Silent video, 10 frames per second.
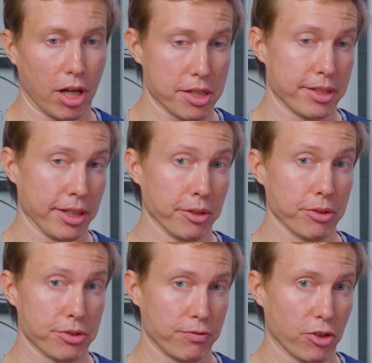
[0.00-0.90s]
largely
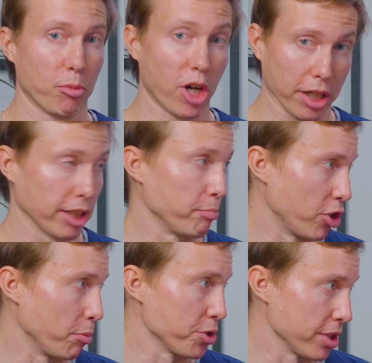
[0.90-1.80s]
used for marketing
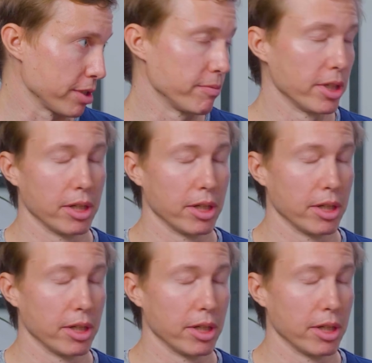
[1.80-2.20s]
purposes.